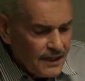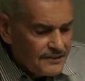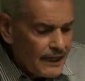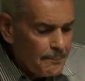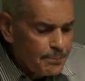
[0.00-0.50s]

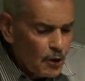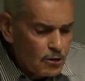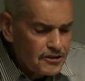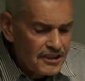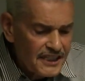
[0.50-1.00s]
They pull
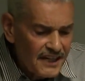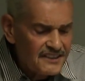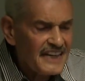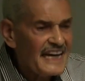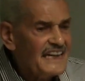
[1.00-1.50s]

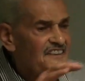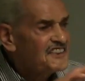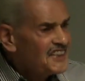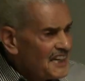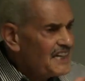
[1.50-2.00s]
together in
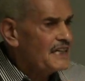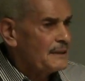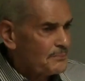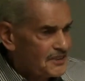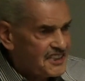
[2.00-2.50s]

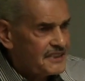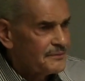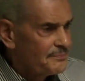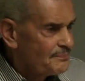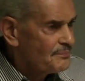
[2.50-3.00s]
teams.
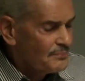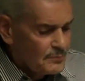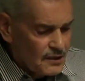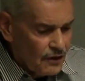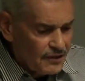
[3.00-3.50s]

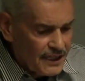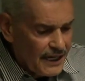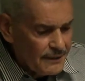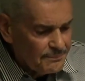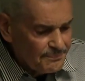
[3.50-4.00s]

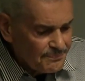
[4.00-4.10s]
Okay?